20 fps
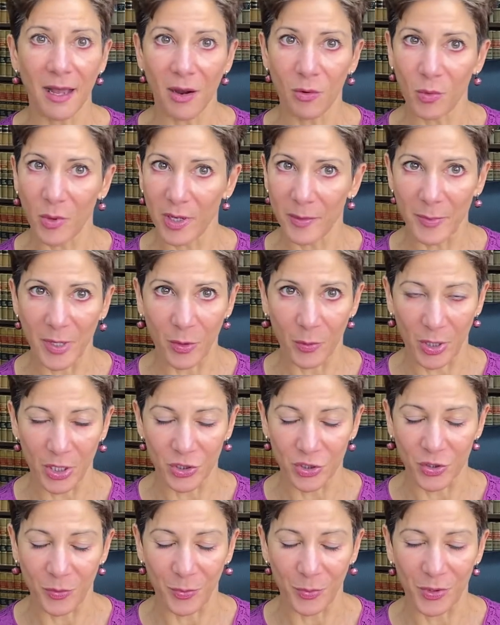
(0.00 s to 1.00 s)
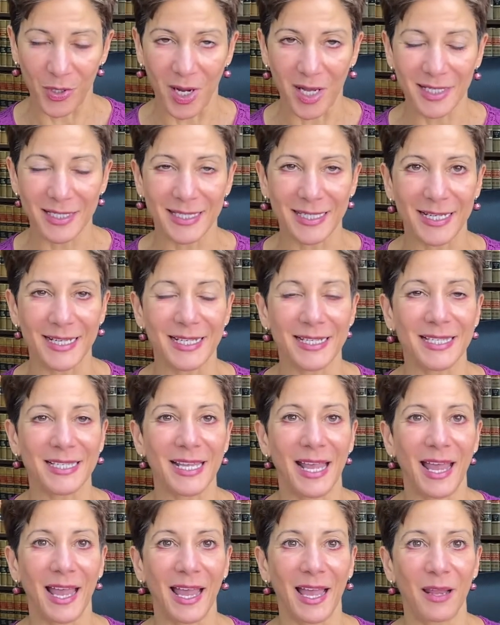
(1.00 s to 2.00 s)
our immigration process
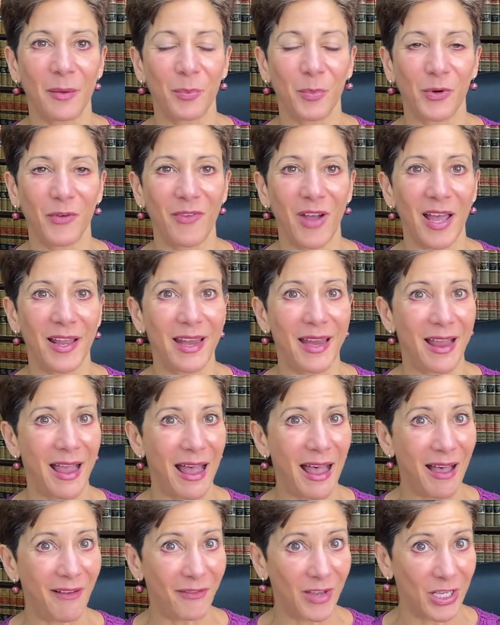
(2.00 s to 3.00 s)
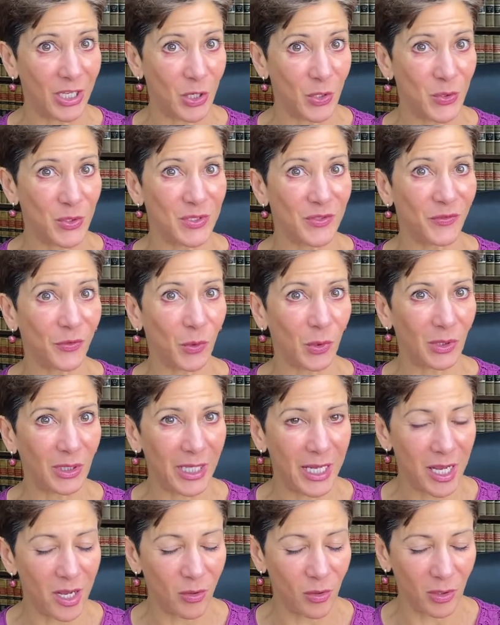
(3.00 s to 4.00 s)
and providing avenues for
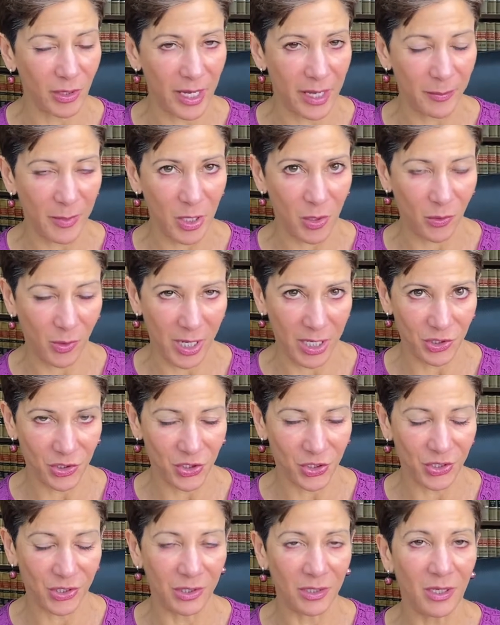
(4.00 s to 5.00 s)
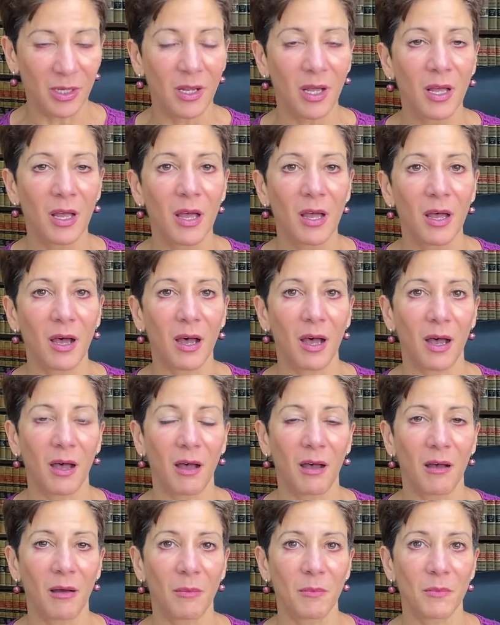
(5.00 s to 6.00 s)
legal immigration.
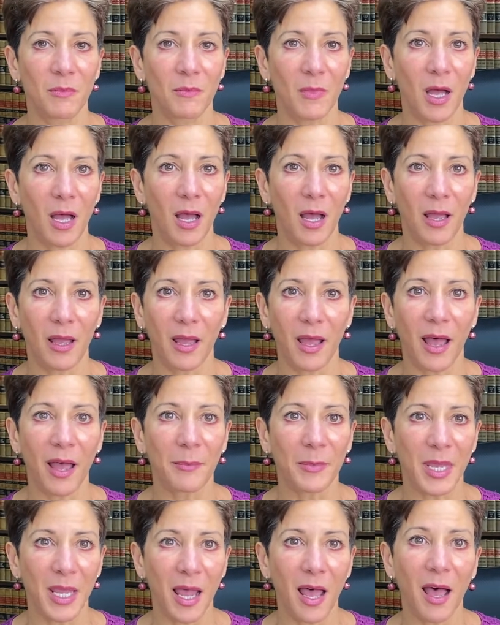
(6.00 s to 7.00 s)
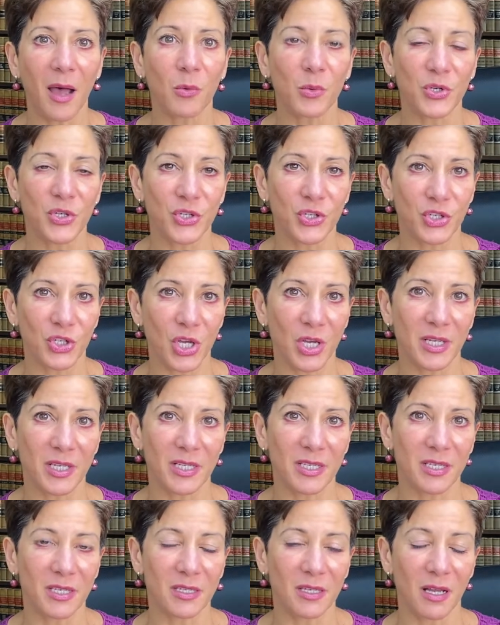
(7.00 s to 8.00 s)
I was
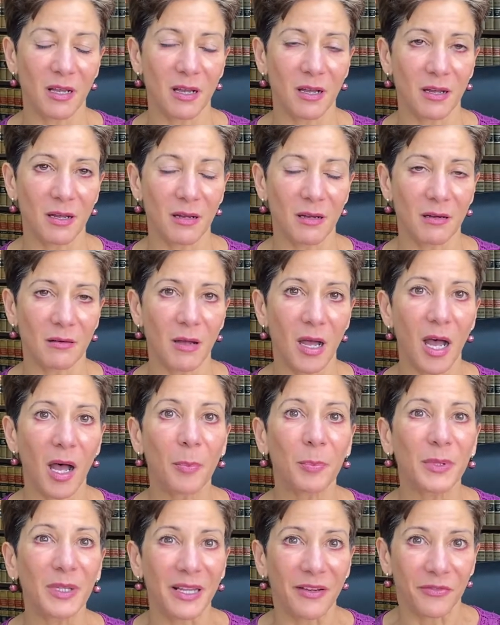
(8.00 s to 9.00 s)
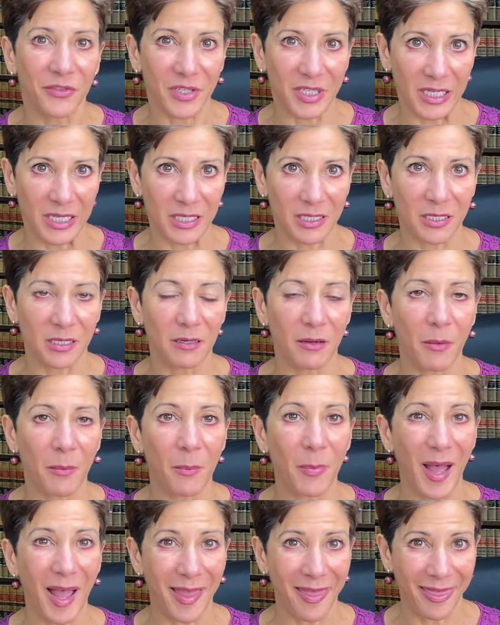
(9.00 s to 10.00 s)
just uplifted
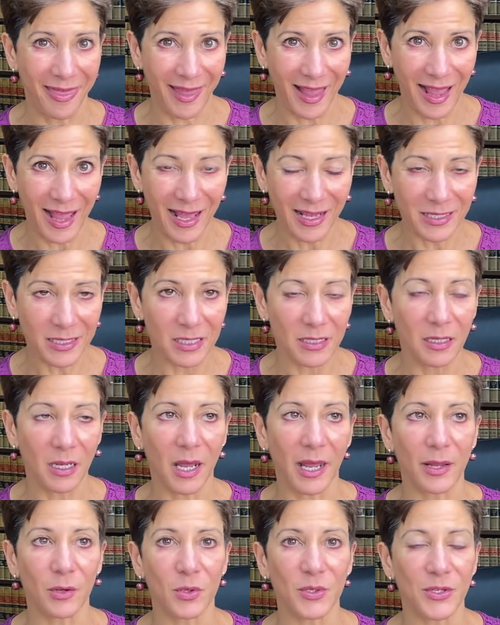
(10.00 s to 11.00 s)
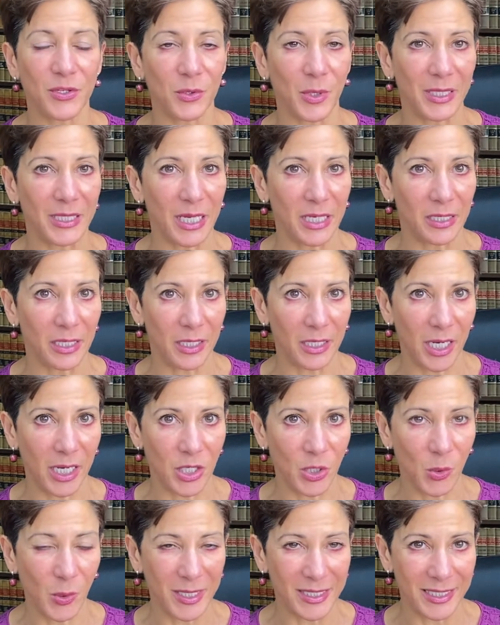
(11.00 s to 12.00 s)
by that. I also attended the
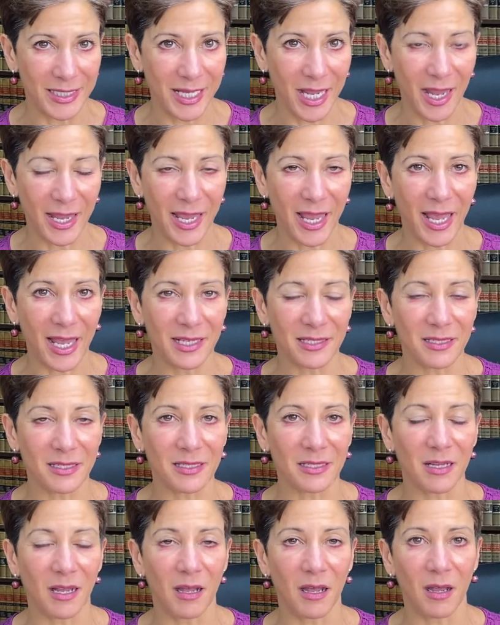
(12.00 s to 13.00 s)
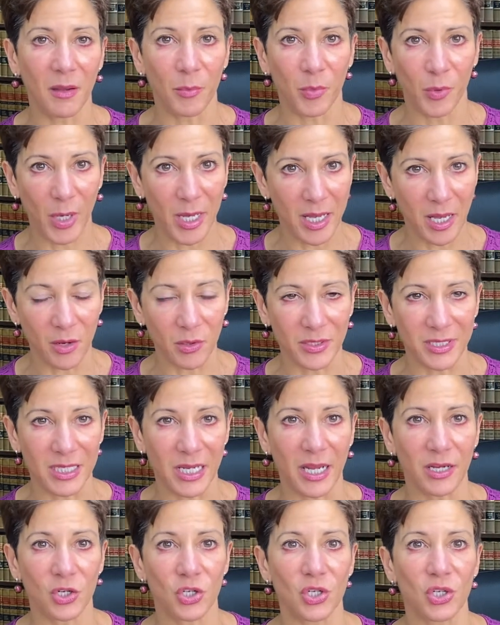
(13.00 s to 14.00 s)
USCIS breakout
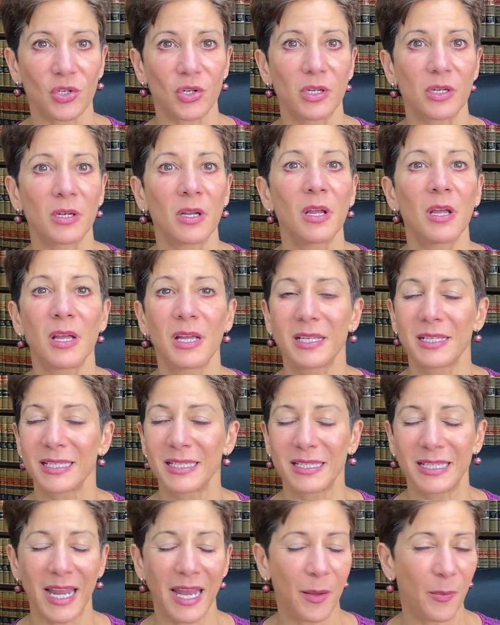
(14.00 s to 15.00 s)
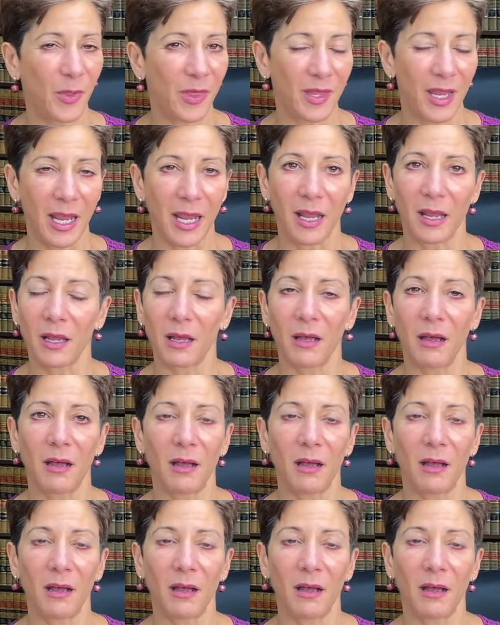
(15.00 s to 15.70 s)
section, same thing.